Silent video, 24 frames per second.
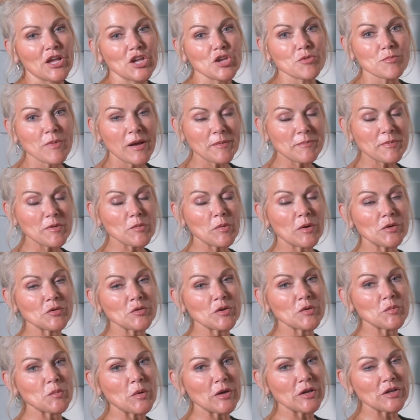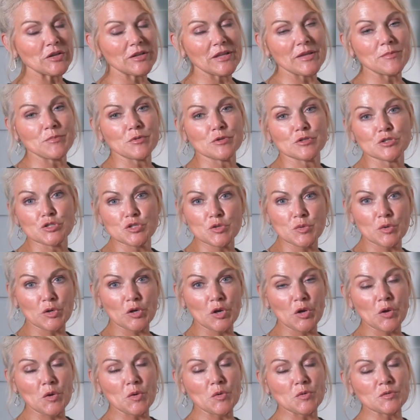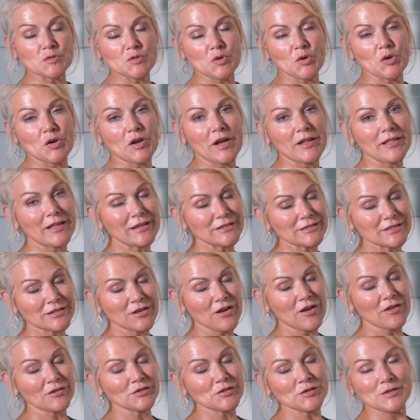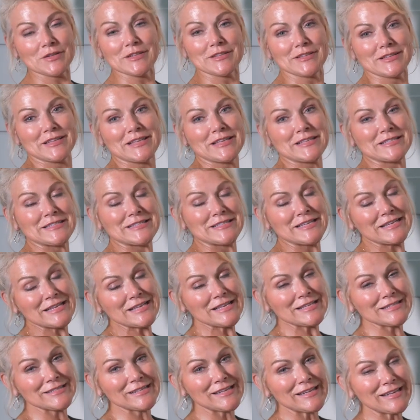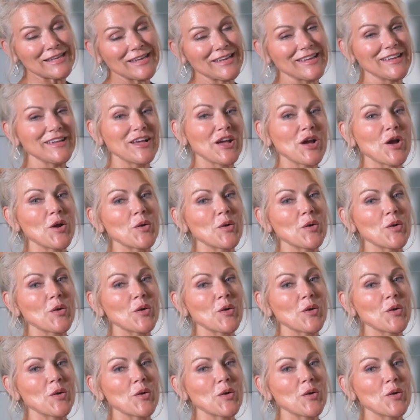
You might be wondering where you keep your sewer hose, or I like to call it the stinky slinky.